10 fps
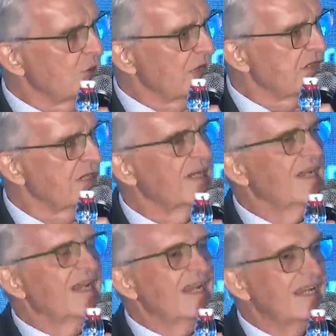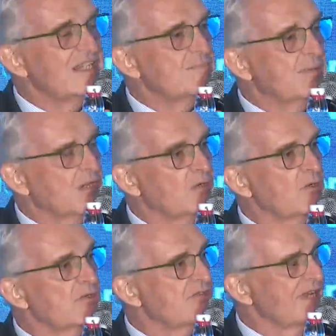it is
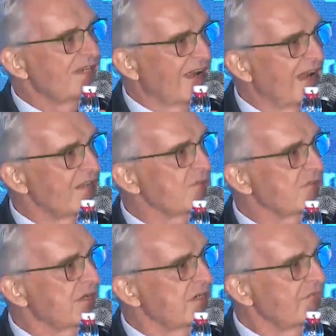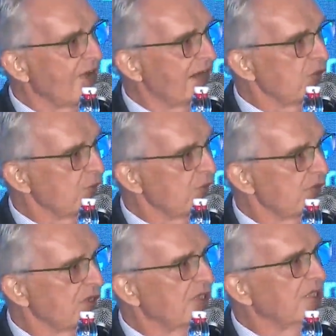because it has such
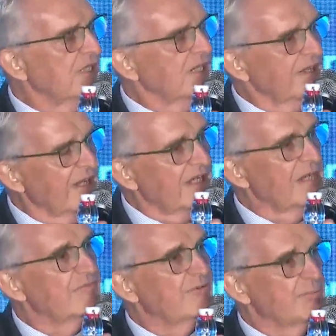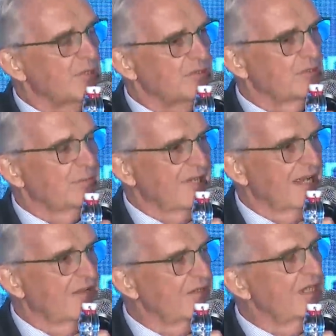values. And they come from the top
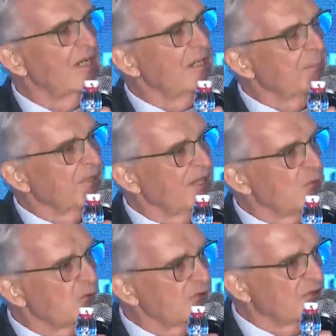down, but they also